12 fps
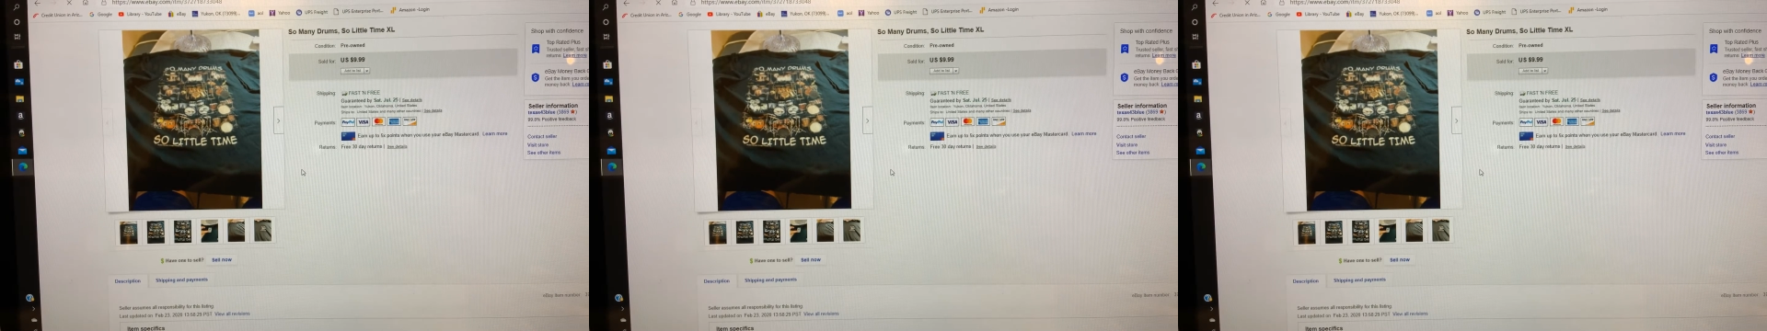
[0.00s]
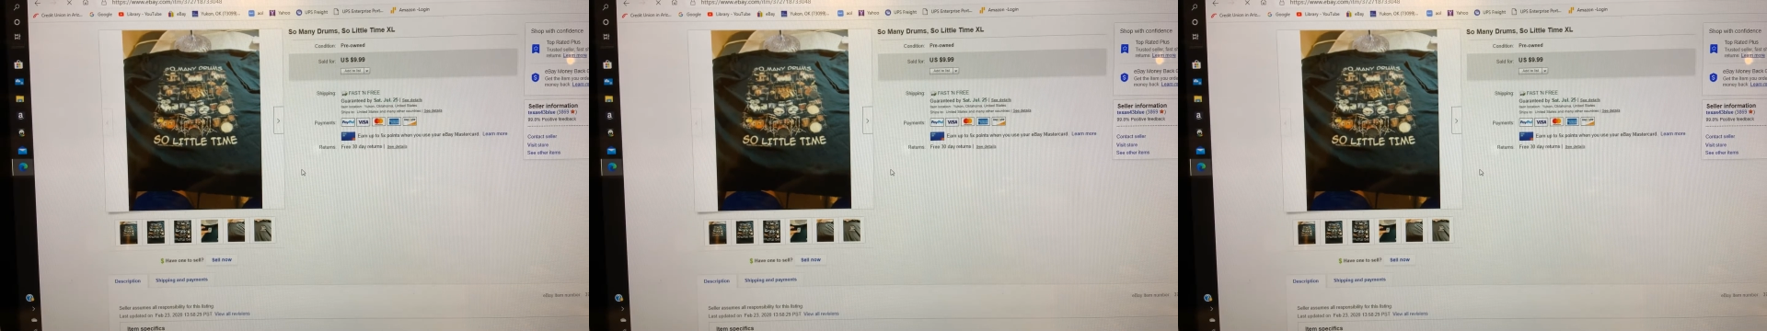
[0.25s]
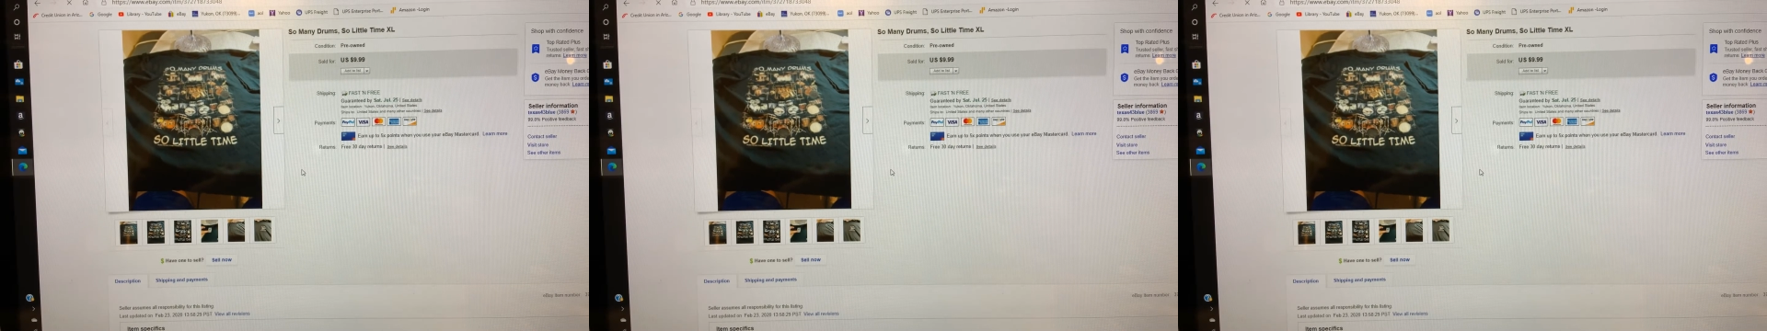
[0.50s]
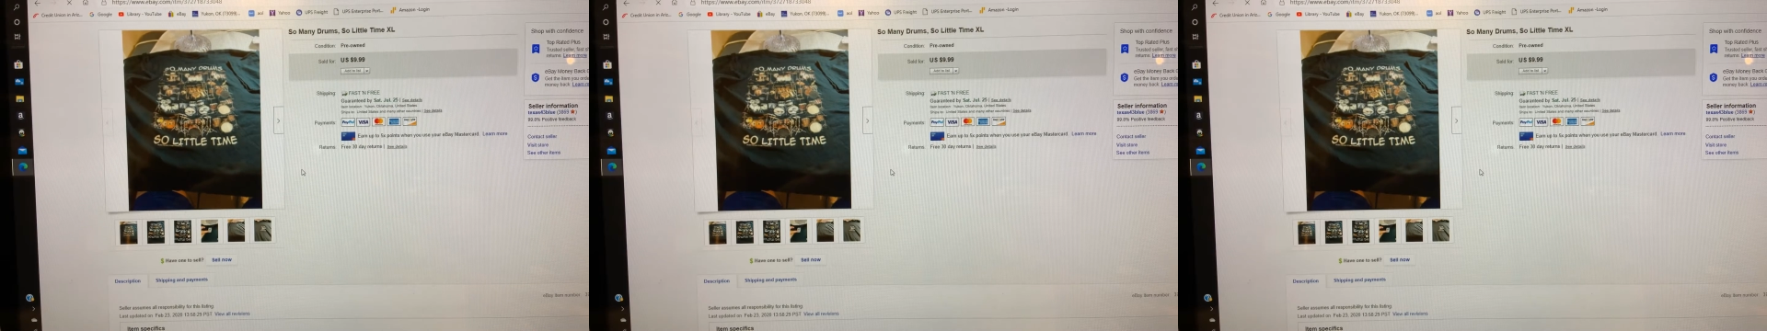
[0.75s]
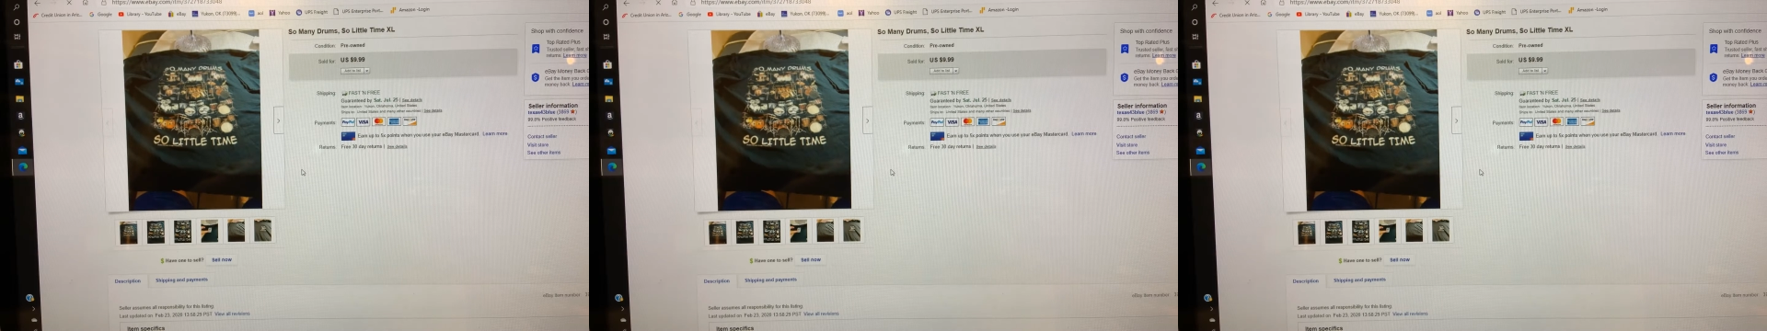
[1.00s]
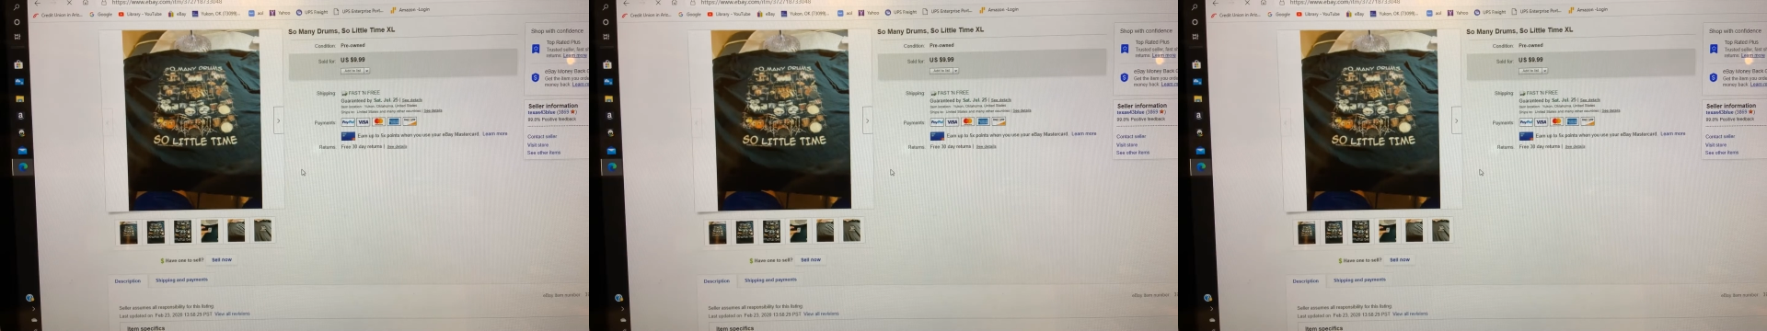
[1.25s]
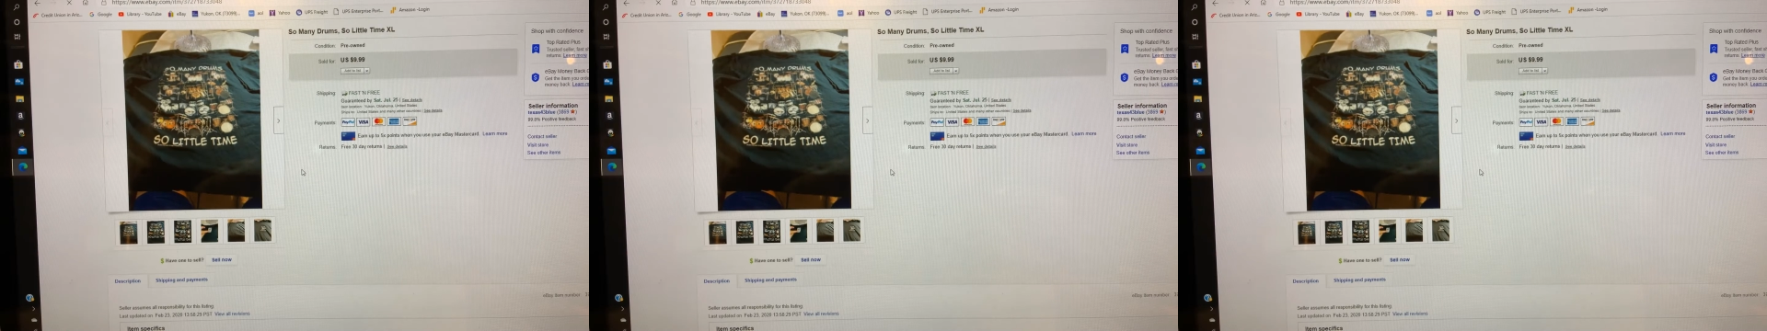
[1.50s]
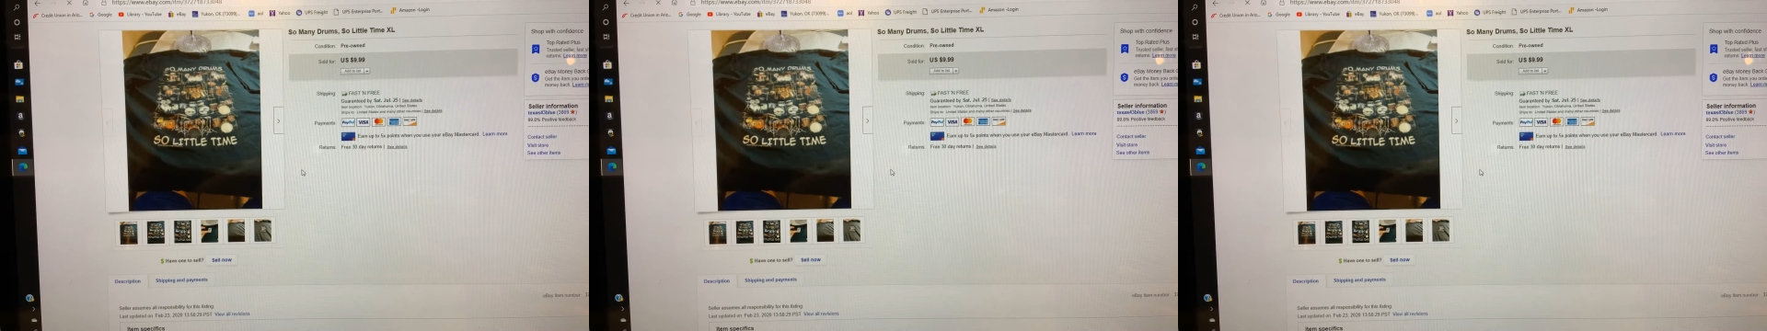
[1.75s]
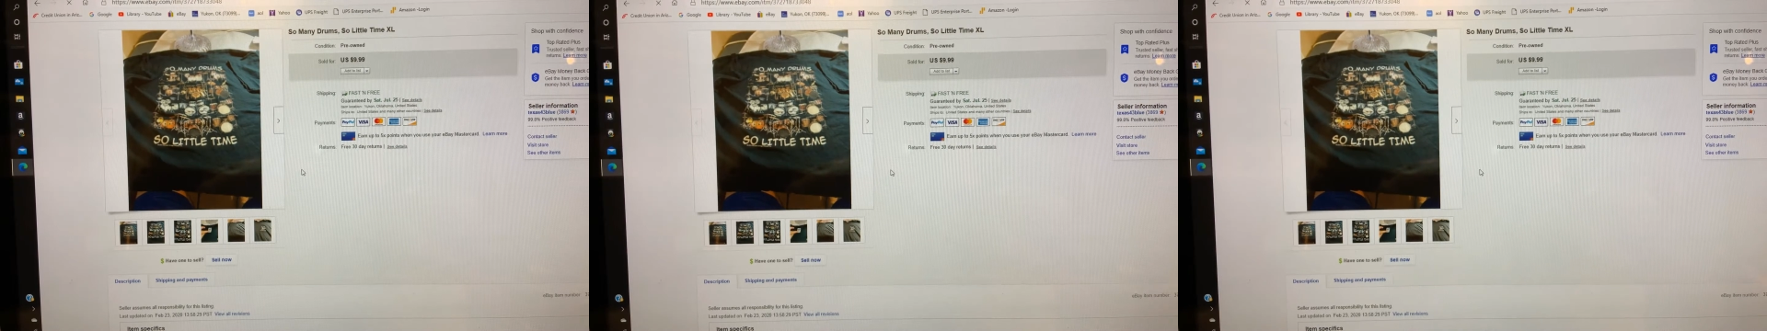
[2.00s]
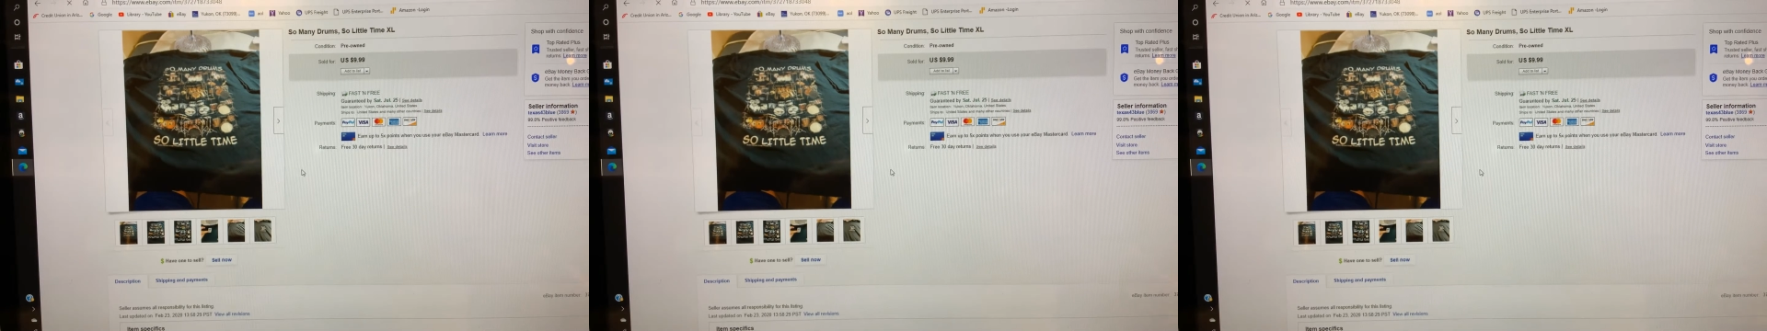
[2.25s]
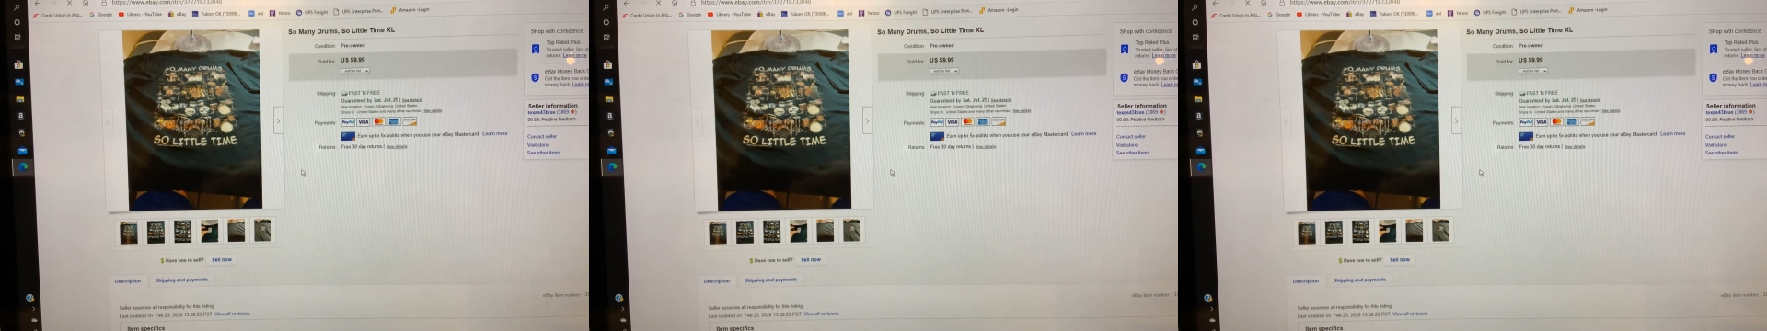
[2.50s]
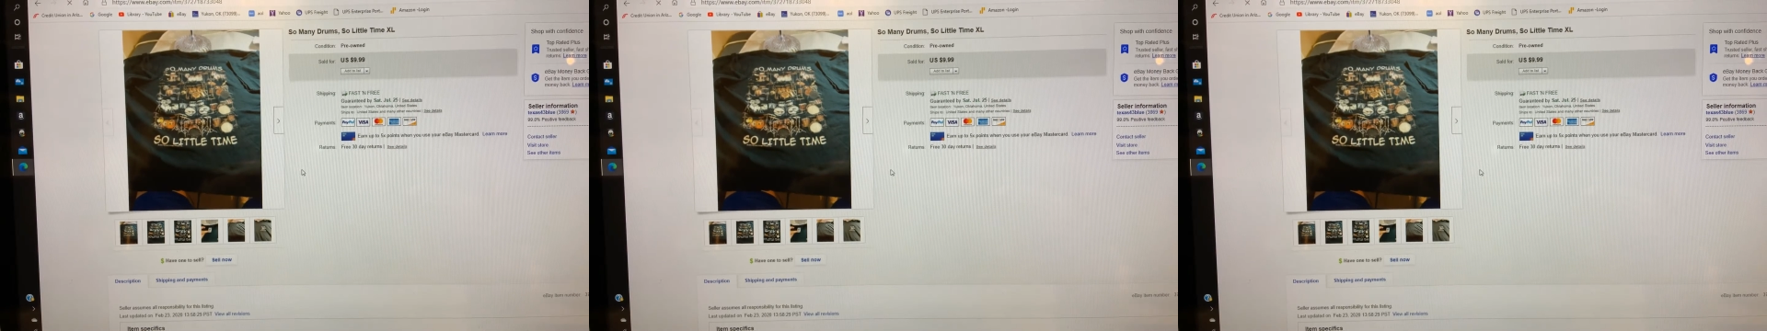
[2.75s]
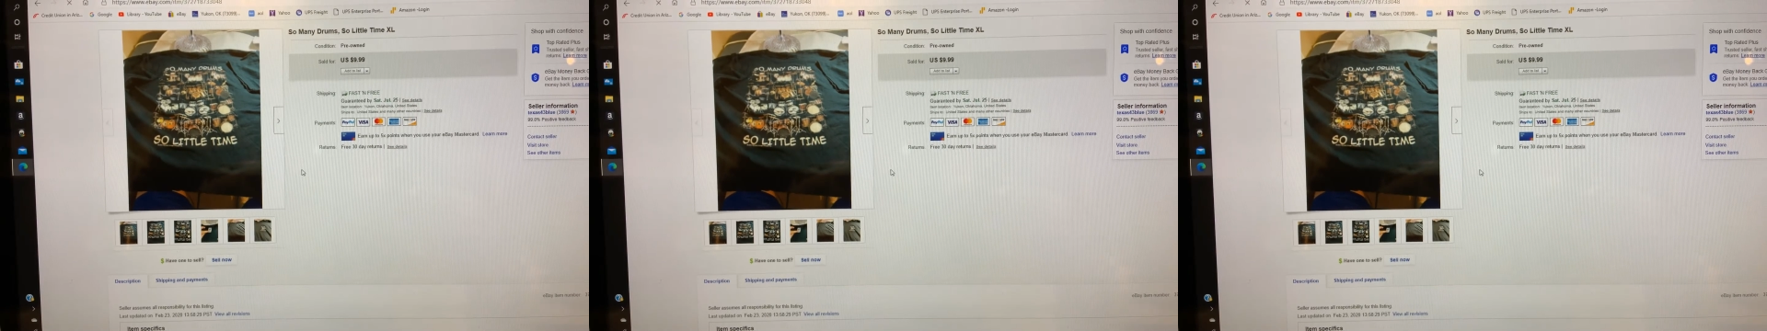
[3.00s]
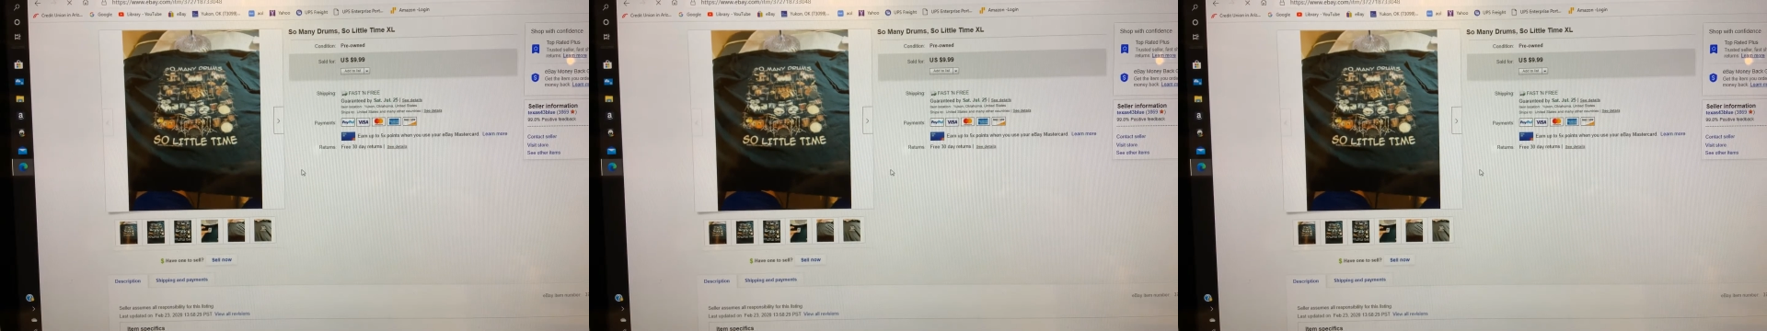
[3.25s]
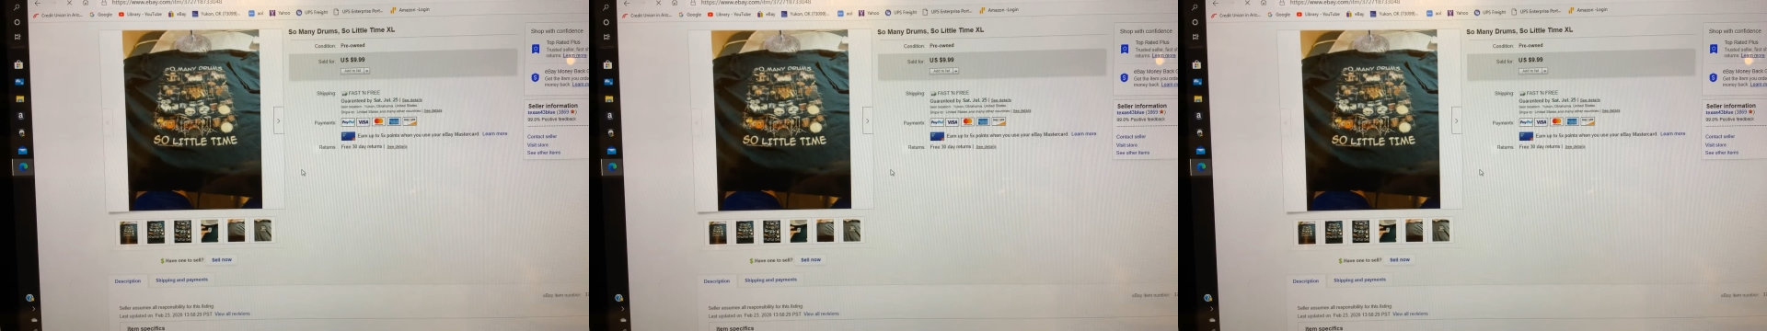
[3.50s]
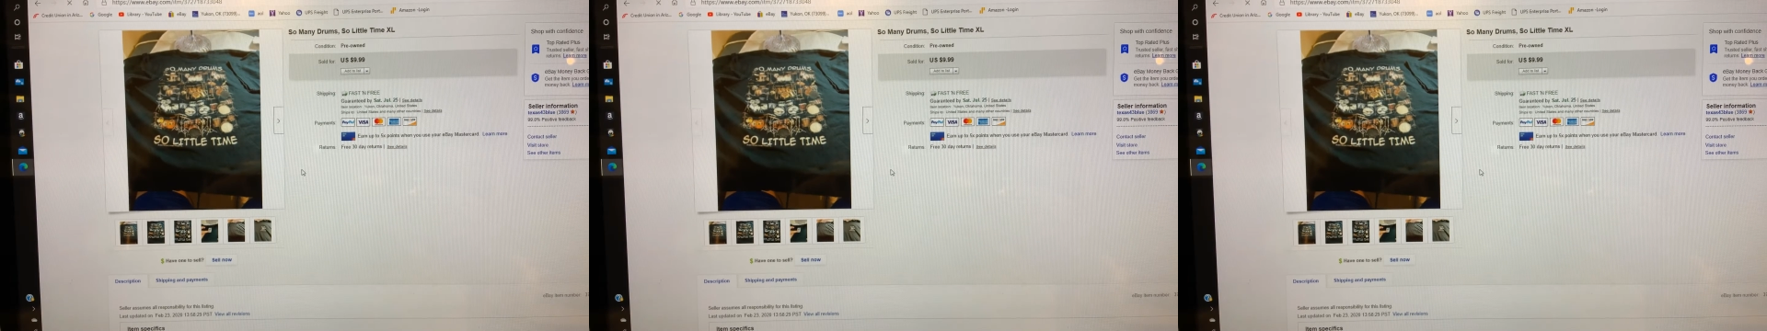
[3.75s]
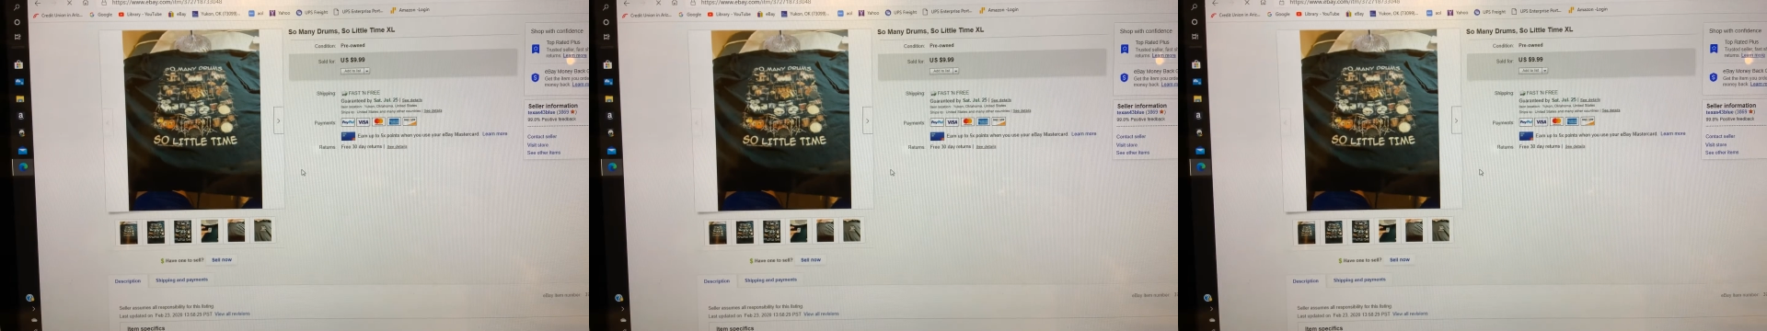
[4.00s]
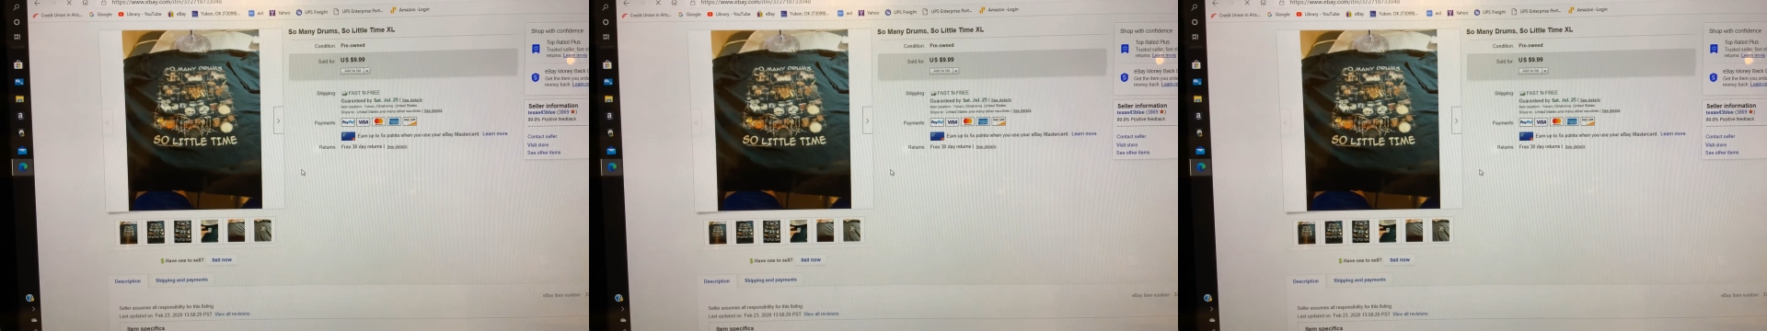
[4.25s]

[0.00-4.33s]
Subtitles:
No face is visible, so there are no lips to read.